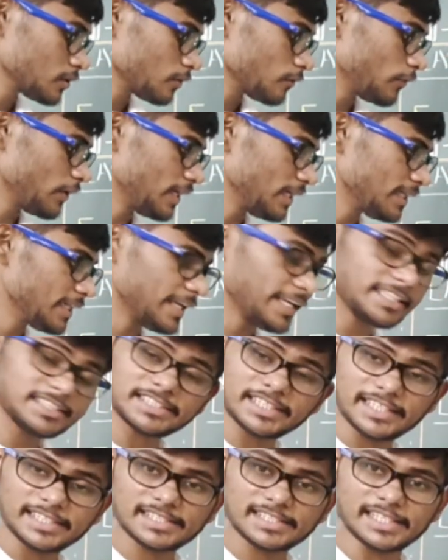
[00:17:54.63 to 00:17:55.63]
When
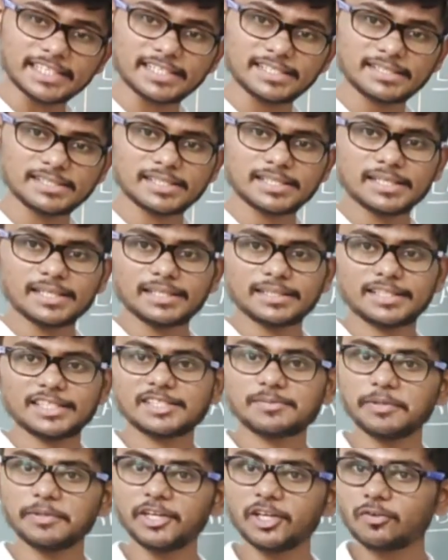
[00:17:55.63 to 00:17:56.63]
direction is changed, the
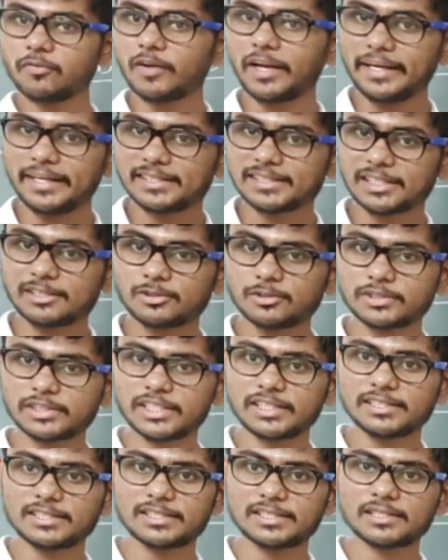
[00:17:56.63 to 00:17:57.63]
speed of light is also
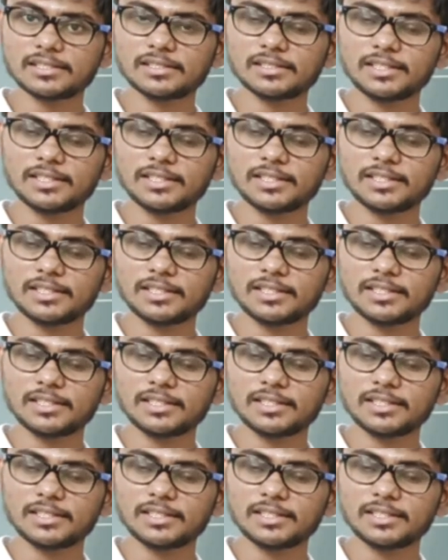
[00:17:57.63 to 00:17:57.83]
changed.